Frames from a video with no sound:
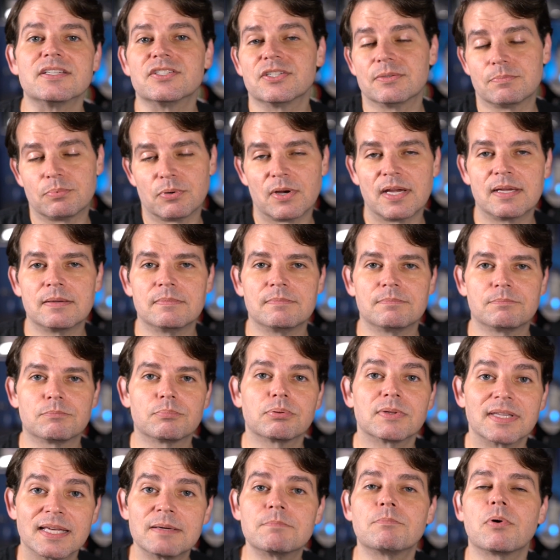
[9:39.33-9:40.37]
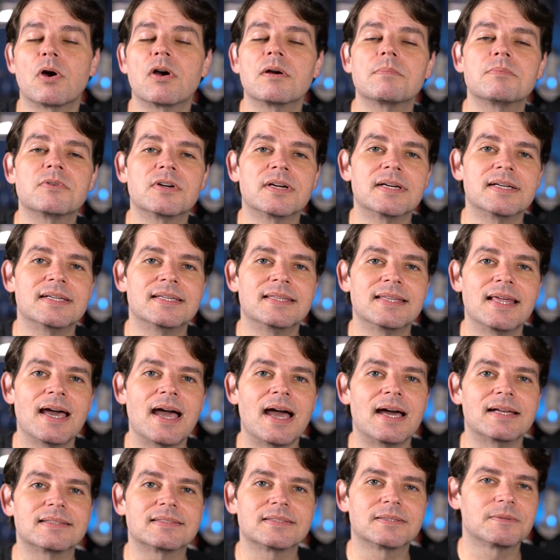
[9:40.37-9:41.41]
She played Barbara in
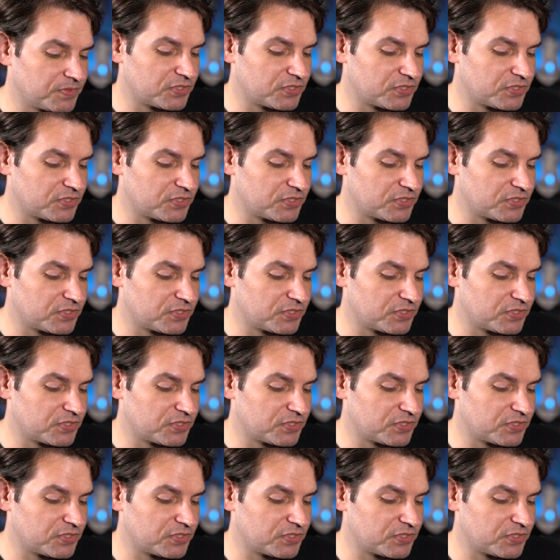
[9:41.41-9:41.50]
that.